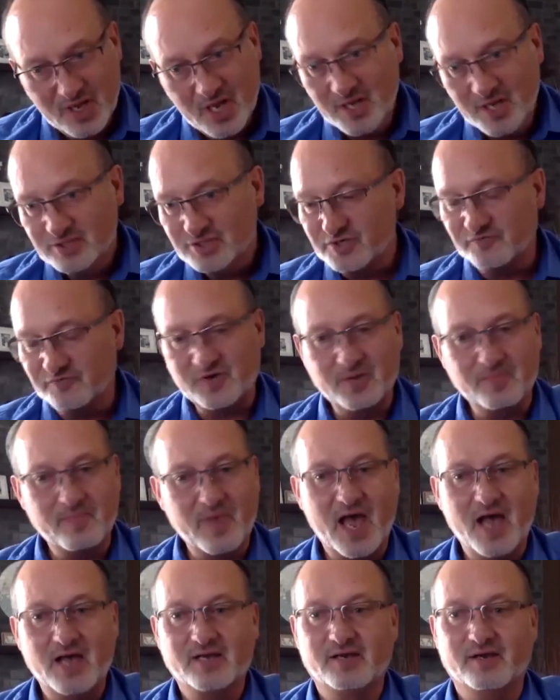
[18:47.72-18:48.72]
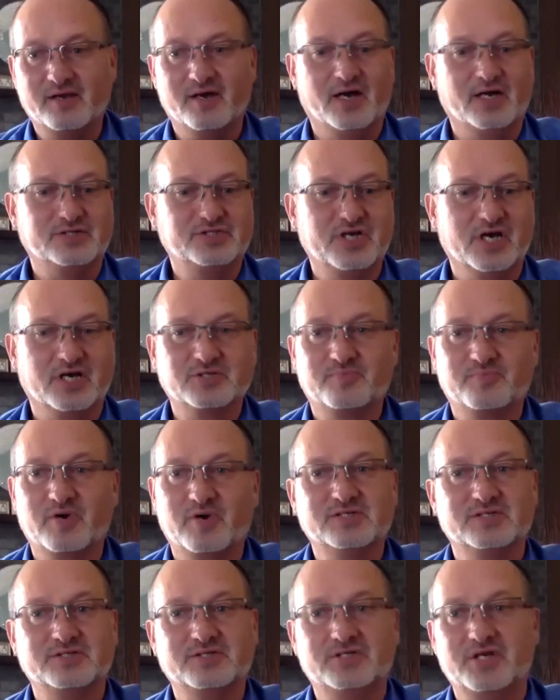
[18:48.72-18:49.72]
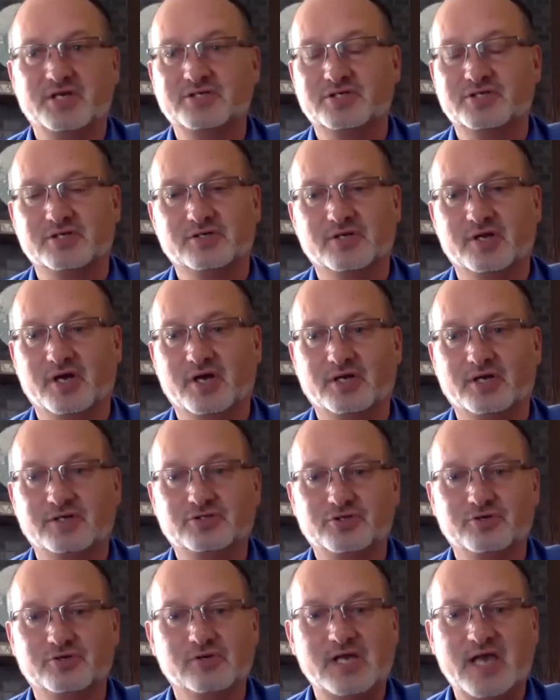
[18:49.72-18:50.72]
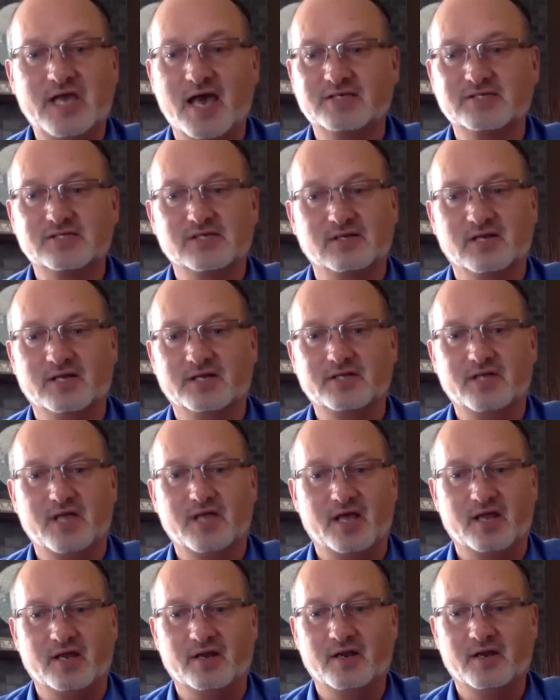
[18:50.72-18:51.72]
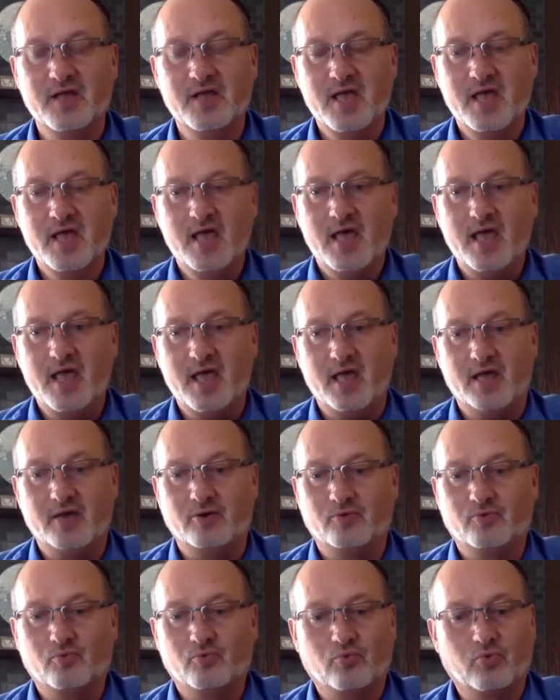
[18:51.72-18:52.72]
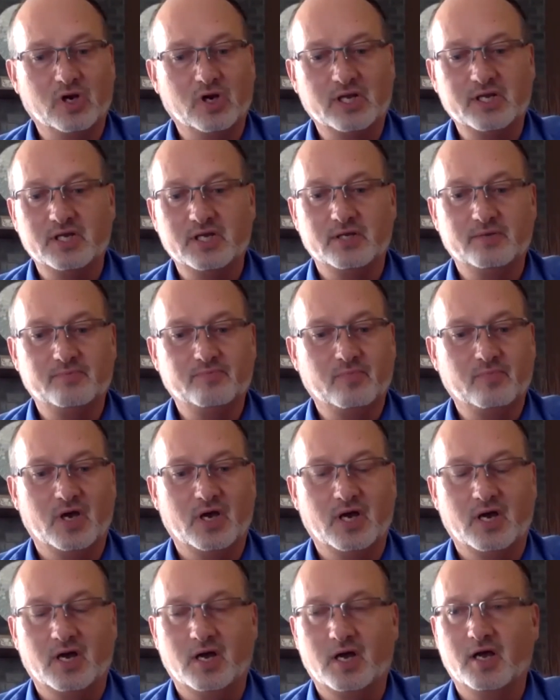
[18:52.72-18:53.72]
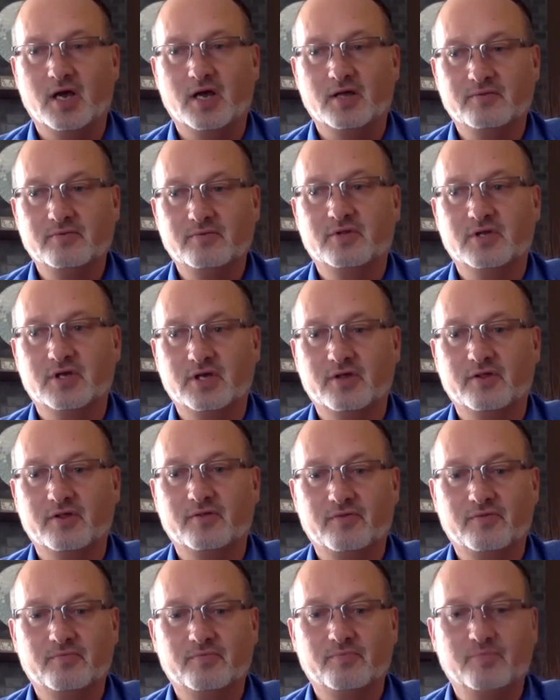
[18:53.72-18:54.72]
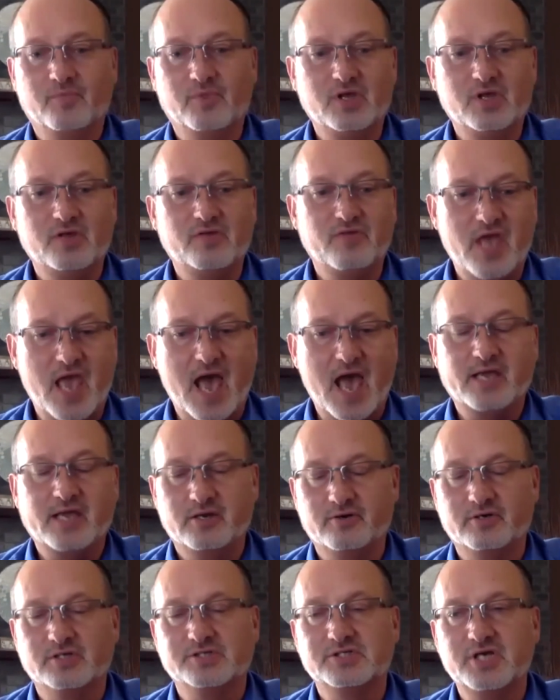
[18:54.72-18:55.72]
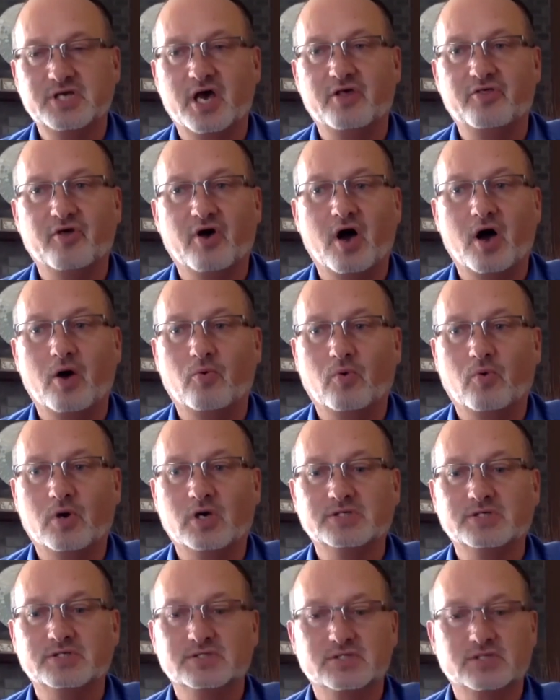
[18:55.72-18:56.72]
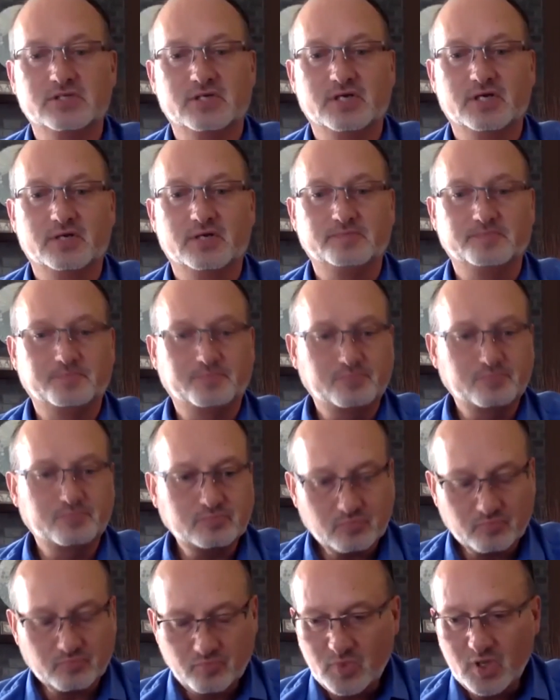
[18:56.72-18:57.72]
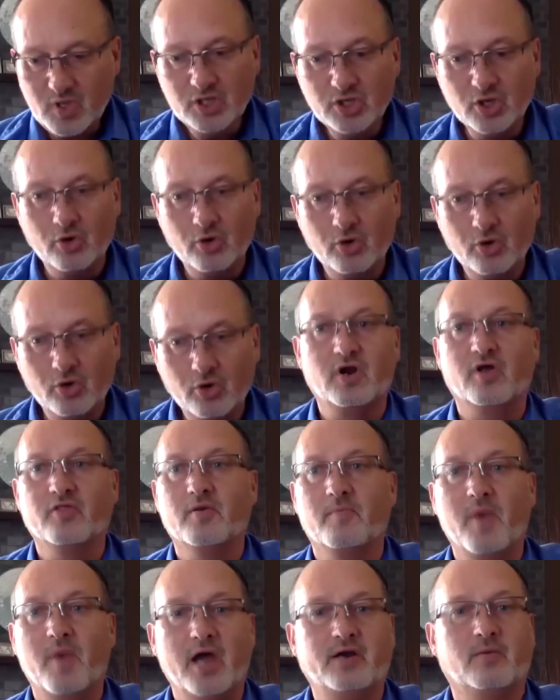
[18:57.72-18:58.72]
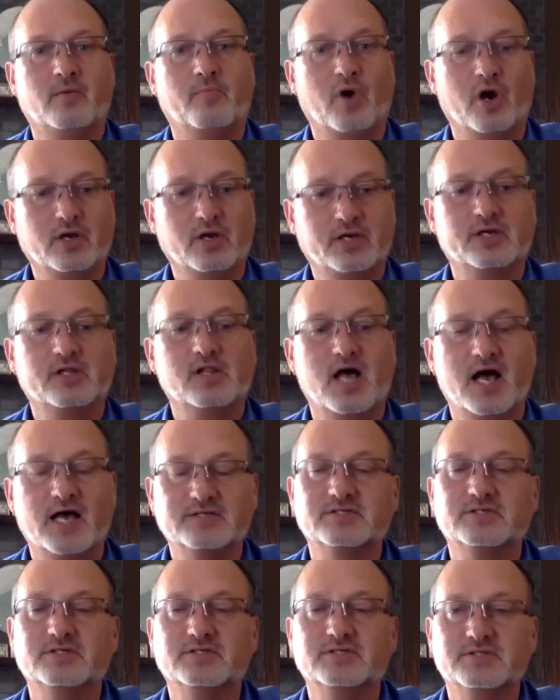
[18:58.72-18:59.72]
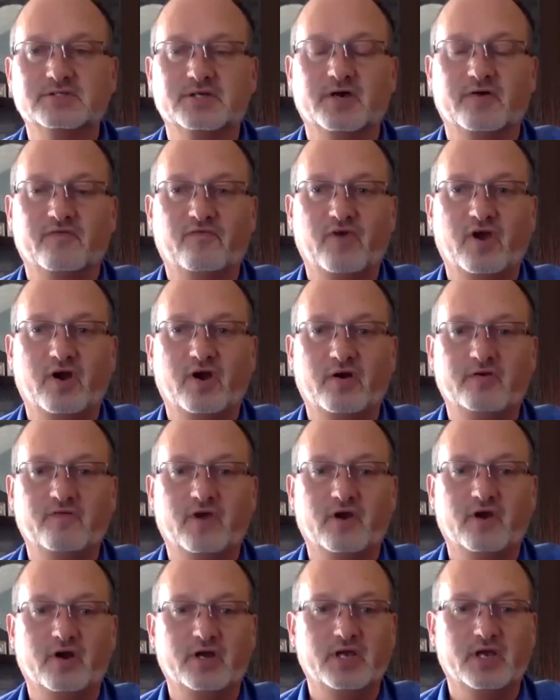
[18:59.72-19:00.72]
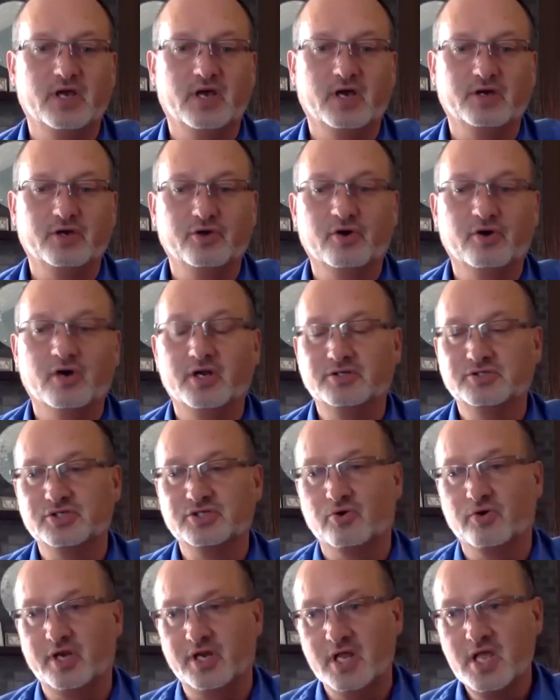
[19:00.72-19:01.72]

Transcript: Shifting back, Chuck's presentation, truly excellent, and really the accuracy, I thought, was even on the minor market classes, very, very good. So it